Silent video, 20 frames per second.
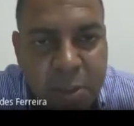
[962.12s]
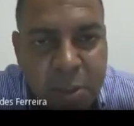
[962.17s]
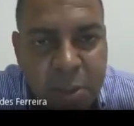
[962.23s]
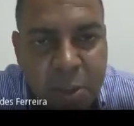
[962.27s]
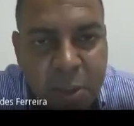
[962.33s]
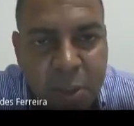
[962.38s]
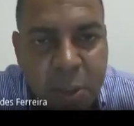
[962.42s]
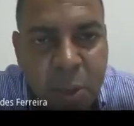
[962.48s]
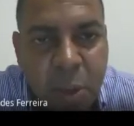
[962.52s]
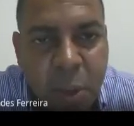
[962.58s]

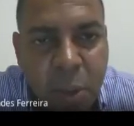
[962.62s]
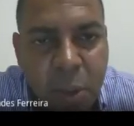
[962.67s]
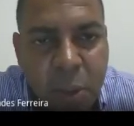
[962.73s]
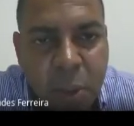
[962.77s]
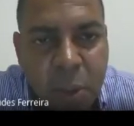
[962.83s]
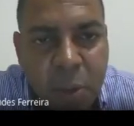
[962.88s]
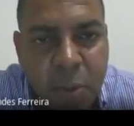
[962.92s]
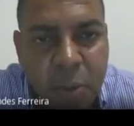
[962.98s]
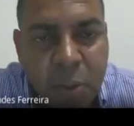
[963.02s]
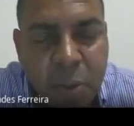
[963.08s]

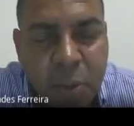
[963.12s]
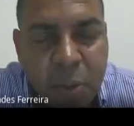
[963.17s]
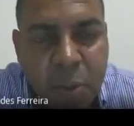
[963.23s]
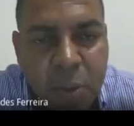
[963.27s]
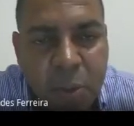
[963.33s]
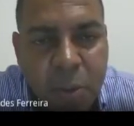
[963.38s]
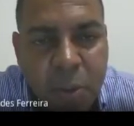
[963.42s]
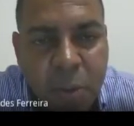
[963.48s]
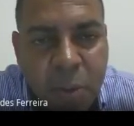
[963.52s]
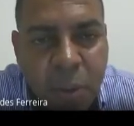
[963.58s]
local
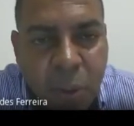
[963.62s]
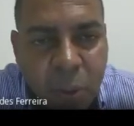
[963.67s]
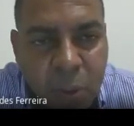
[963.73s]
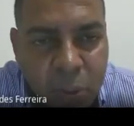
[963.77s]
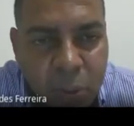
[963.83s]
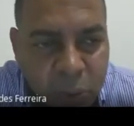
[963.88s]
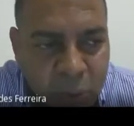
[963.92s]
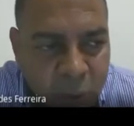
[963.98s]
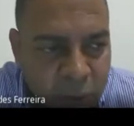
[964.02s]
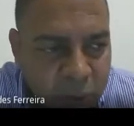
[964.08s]

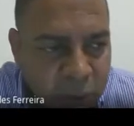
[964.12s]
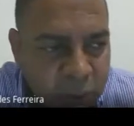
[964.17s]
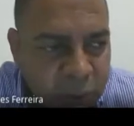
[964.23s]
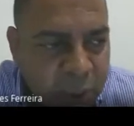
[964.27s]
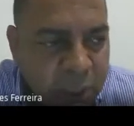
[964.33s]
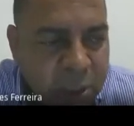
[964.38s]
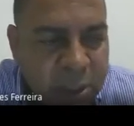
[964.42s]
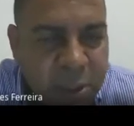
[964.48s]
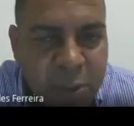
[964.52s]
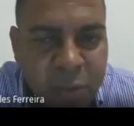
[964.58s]
rules
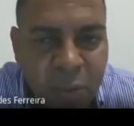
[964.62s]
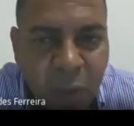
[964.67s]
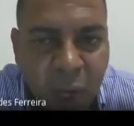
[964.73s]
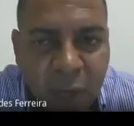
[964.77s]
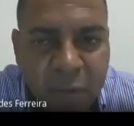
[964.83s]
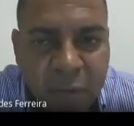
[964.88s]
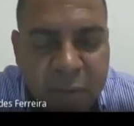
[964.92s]
that drive the